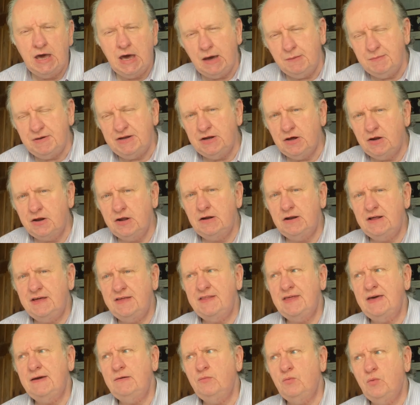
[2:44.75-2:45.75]
I mean, not only are
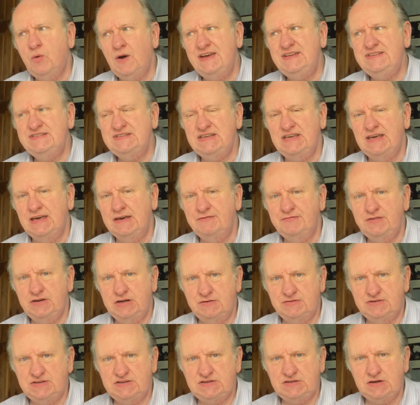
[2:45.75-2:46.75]
they waiting for
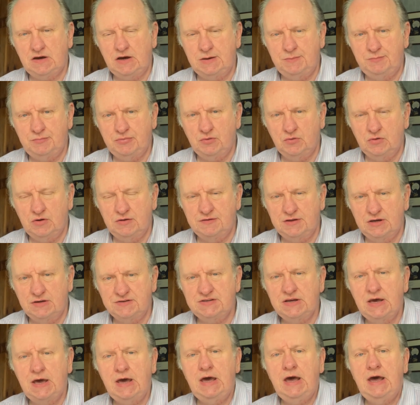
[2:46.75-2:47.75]
you to type all of those,